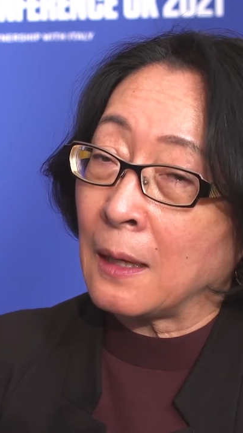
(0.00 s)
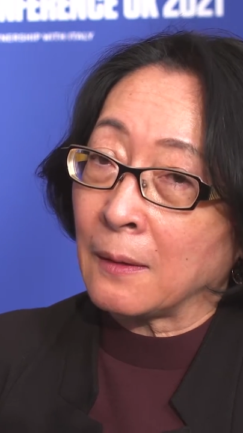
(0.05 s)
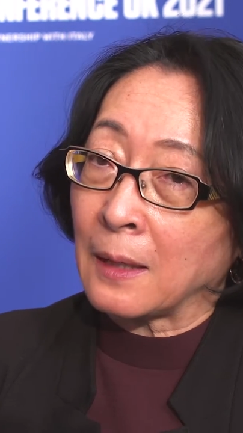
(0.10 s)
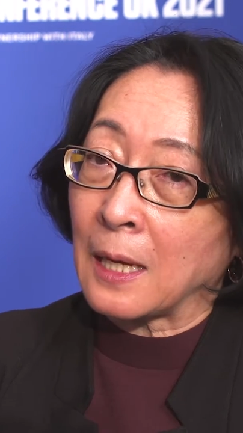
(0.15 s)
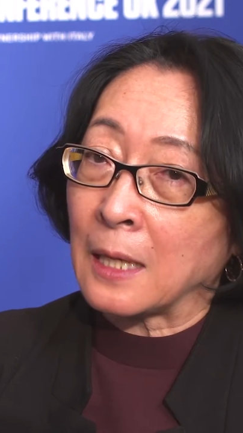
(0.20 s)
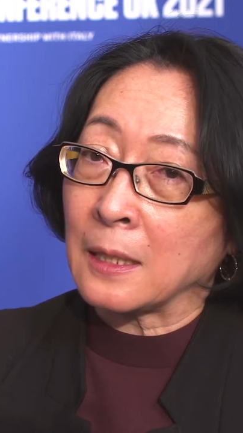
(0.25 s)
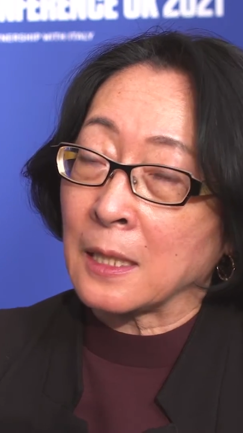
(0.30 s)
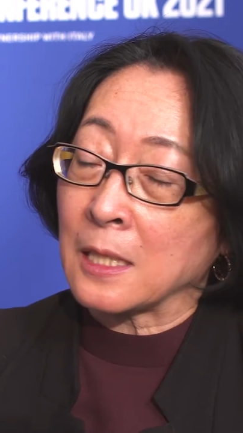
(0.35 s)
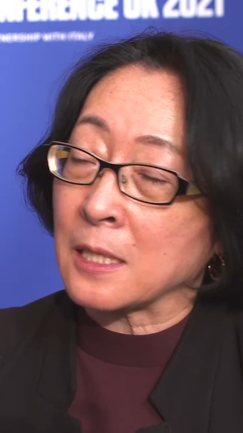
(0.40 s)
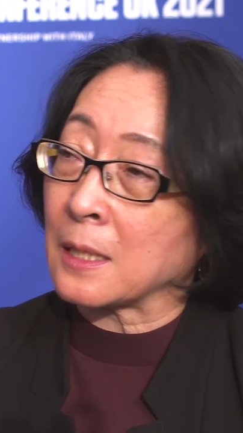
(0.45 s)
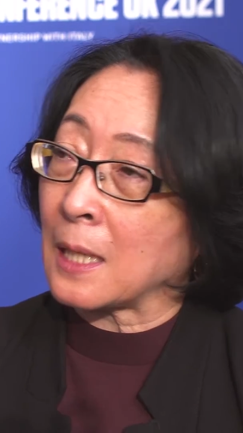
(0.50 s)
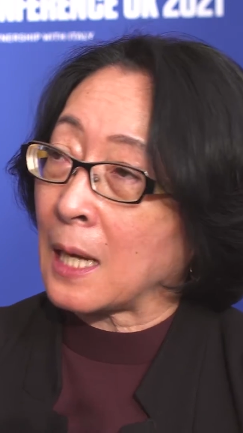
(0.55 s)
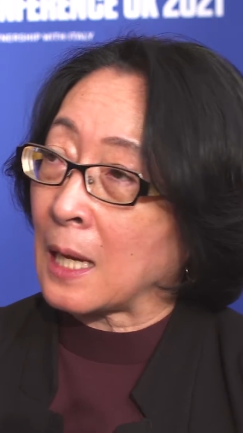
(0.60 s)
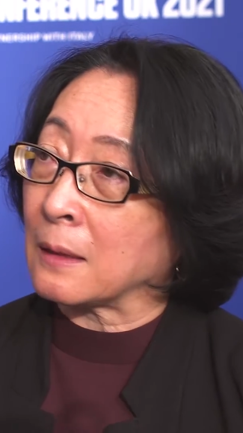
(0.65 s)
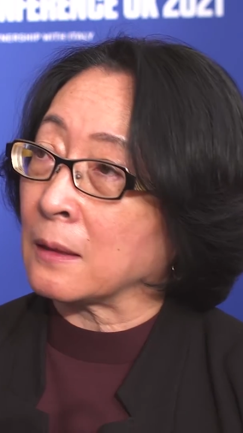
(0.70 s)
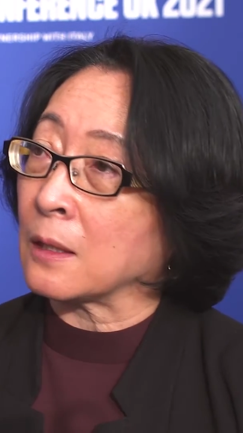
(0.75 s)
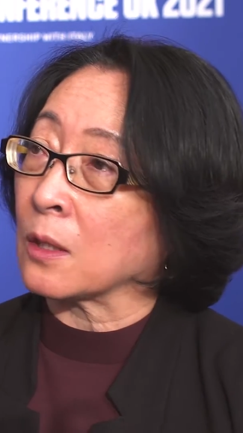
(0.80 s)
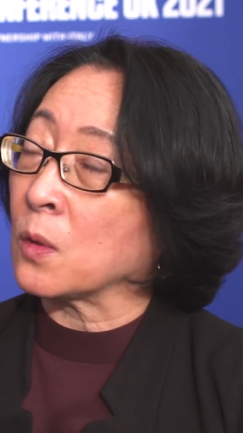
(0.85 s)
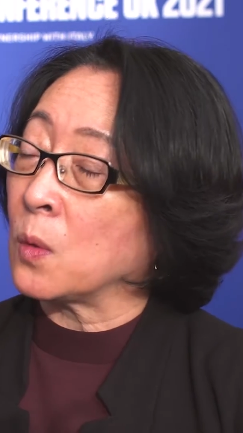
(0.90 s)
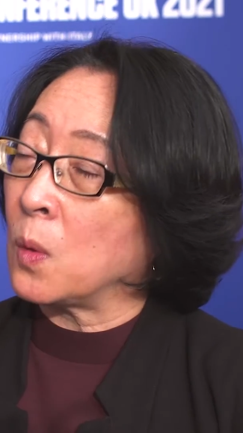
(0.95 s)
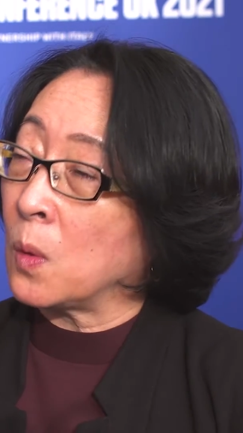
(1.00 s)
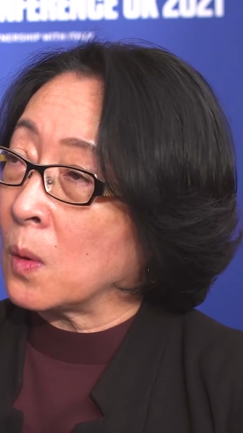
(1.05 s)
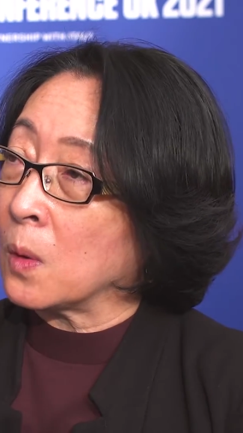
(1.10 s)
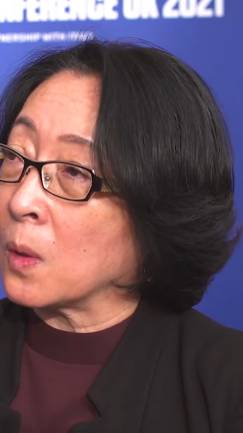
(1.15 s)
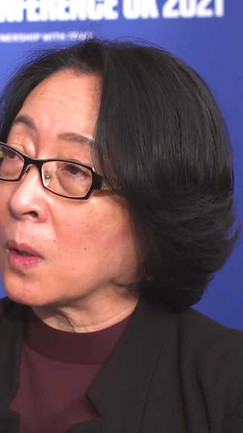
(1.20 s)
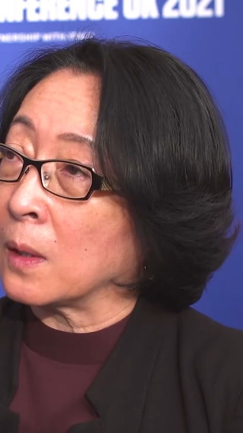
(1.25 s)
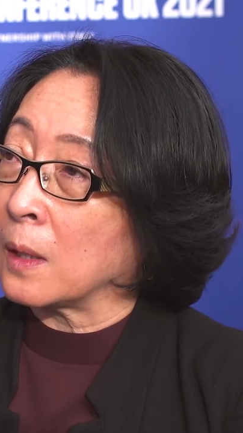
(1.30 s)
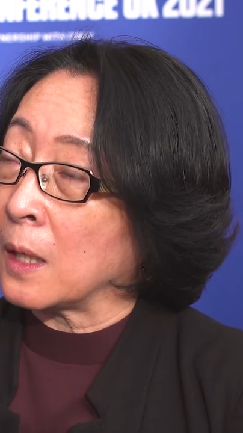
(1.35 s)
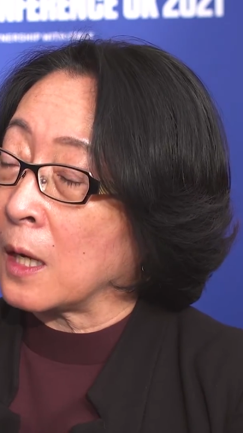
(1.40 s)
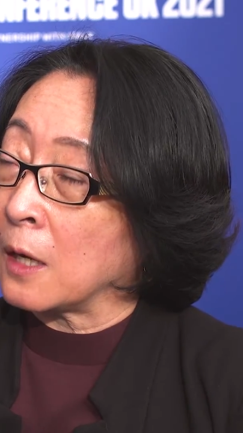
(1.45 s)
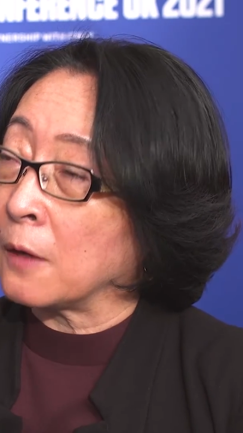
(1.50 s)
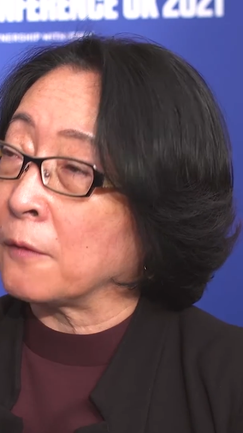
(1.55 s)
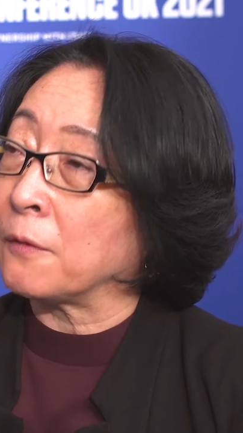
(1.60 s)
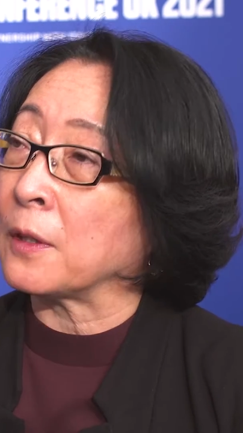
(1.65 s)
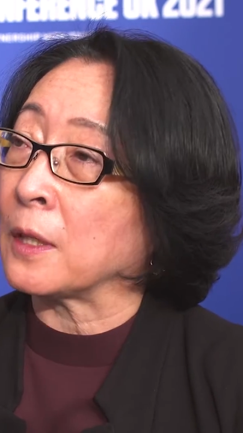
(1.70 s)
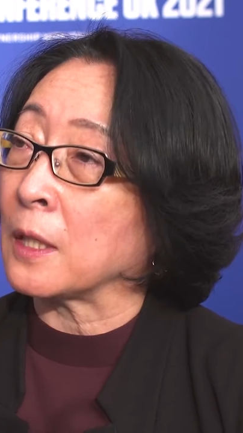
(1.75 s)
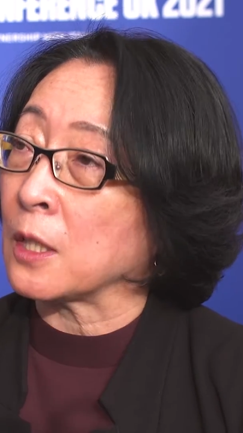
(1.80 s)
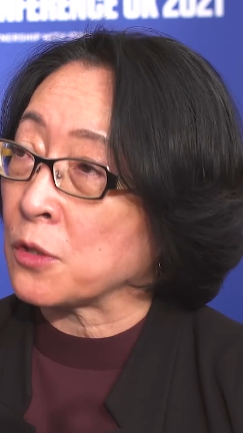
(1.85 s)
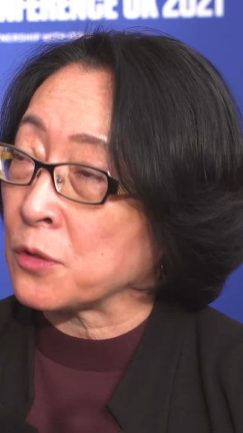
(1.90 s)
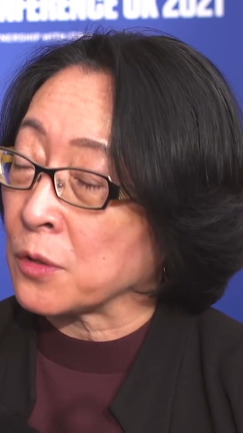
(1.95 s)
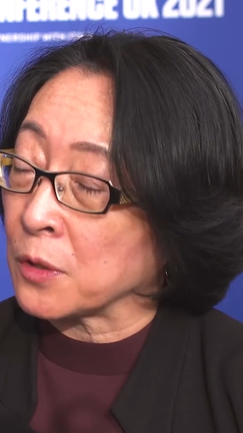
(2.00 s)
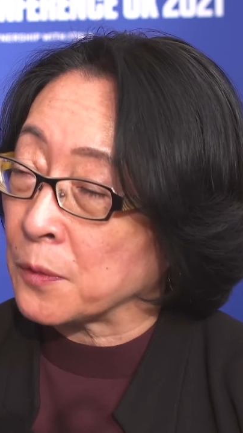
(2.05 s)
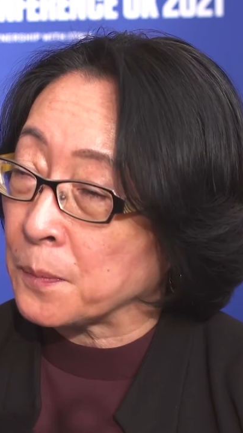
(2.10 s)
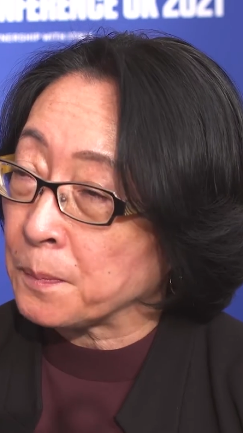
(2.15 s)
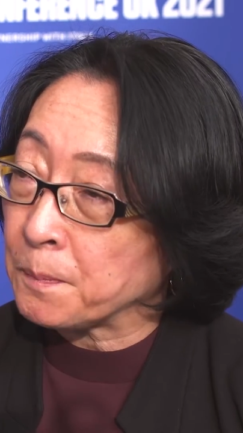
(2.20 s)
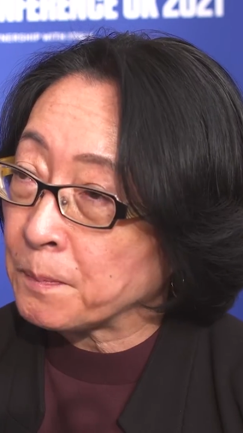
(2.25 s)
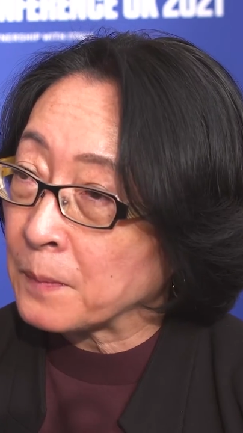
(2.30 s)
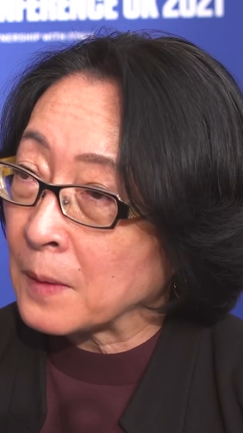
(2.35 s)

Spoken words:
that is at the core of the issue.